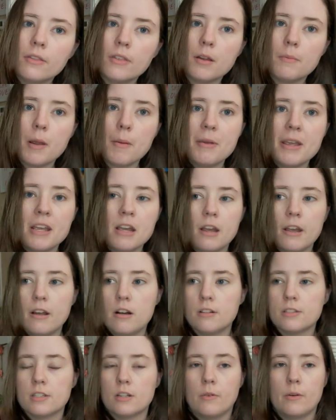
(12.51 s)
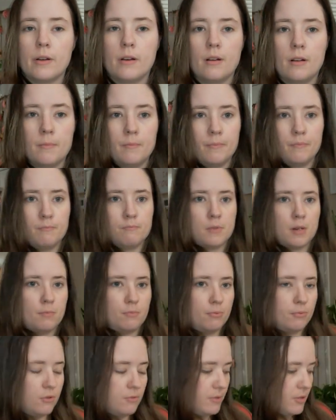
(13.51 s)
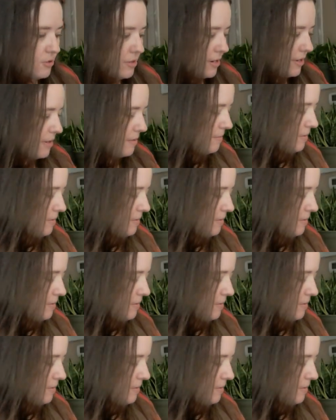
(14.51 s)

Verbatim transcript: there may be chaos going on. My broom is right here.